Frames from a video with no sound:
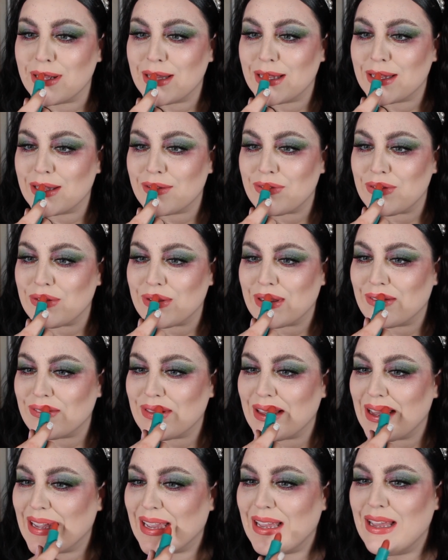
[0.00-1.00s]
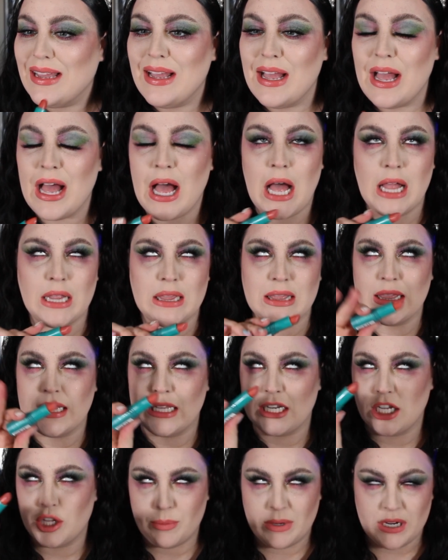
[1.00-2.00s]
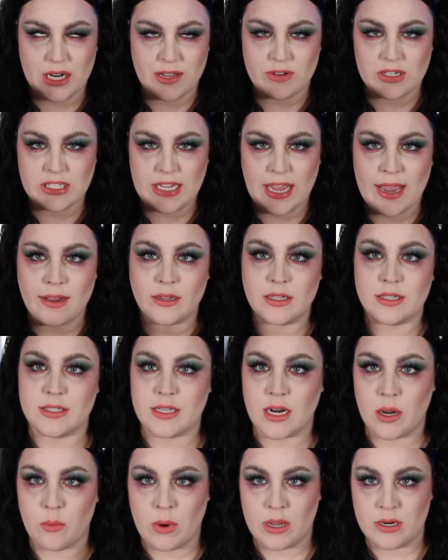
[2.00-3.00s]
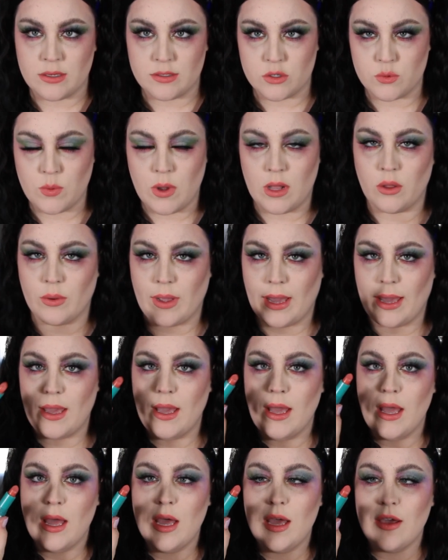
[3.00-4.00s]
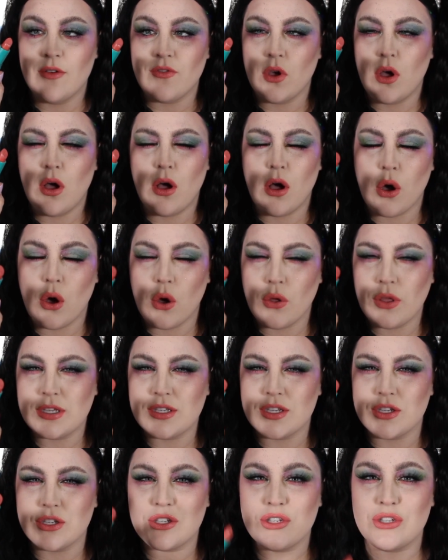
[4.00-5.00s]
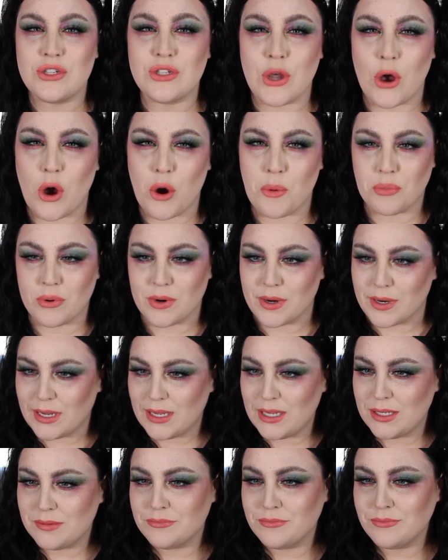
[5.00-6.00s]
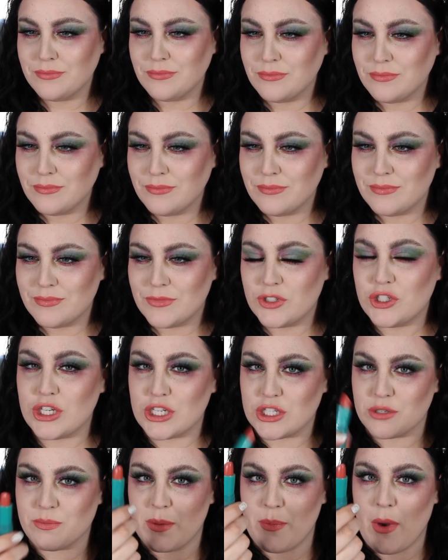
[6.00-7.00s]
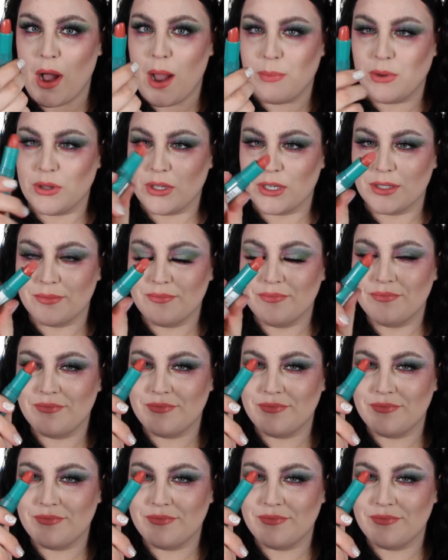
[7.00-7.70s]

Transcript: Like if you have like a little bit of a tan, listen, I'm white as this wall, okay? Oh, this is so pretty. She's gonna be popular.